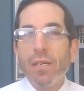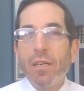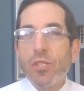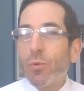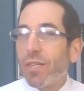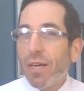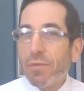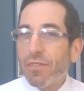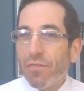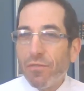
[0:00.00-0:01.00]
So when it comes
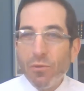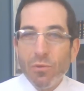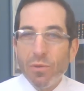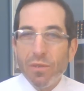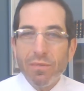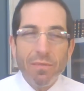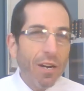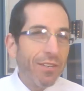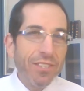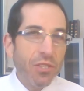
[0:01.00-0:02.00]
to food,
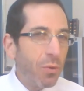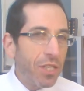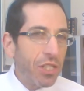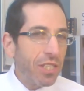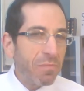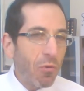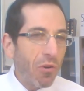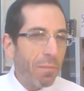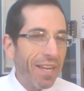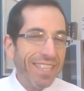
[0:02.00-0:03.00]
our intuition is more
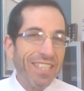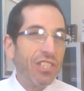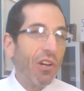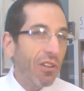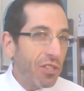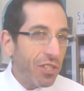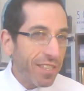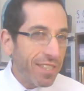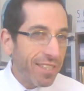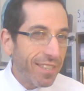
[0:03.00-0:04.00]
about
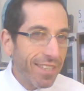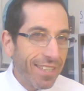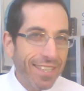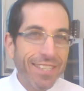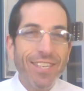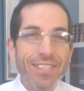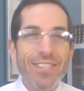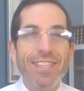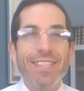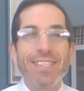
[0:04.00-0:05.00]
indulgence than
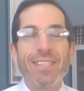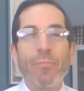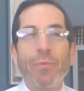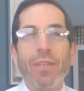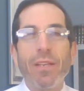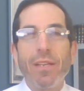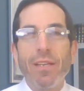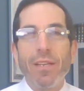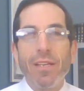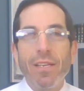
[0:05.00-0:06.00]
sustenance.
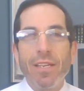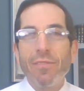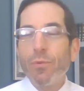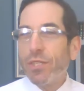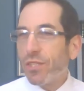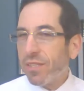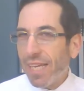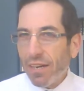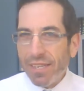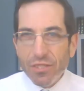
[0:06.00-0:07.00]
If we just
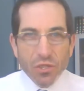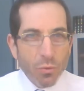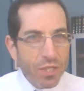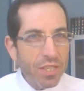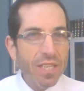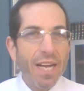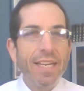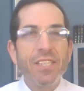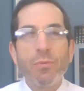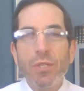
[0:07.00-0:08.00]
let our intuition guide
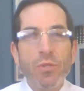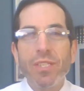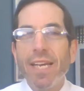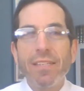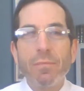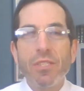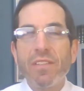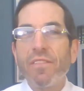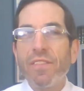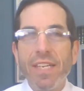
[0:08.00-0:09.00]
us, we usually end up just
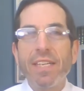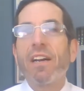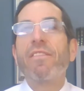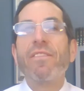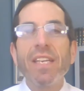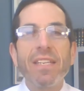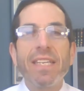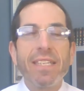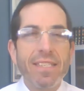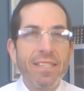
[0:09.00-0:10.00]
feeding our
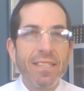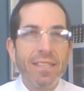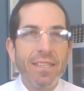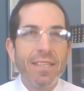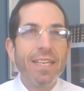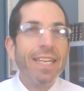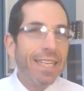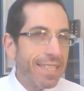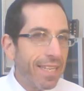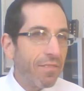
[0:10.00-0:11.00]
feelings
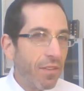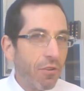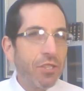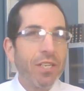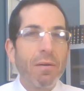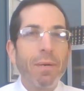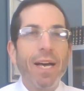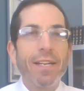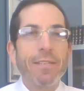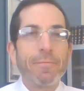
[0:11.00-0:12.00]
instead of nourishing our body.